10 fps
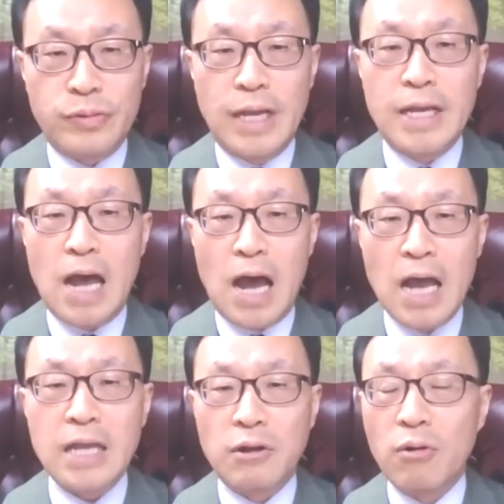and
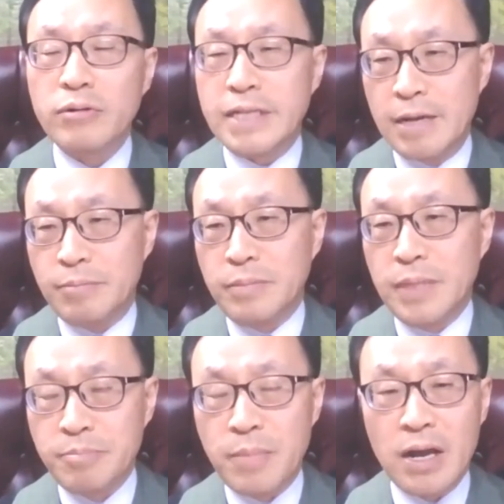I know them
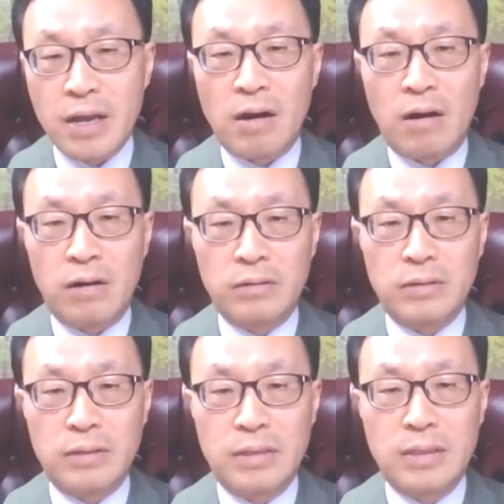in my heart.
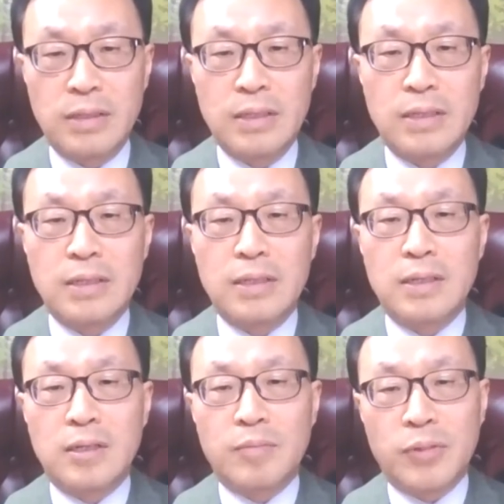
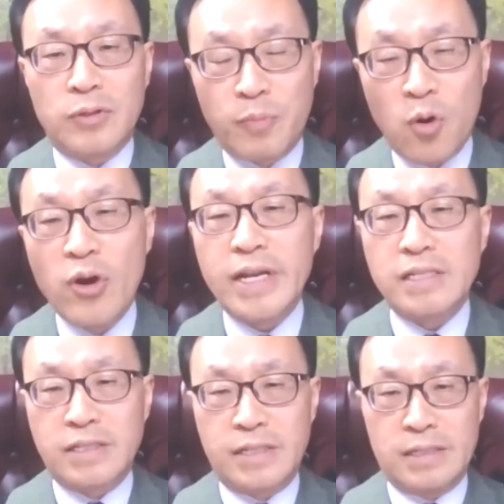But the point
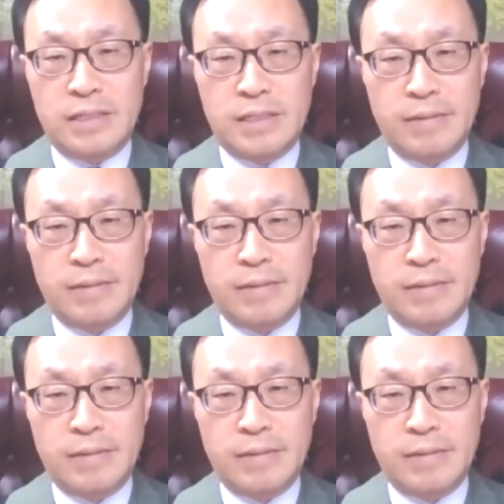is this.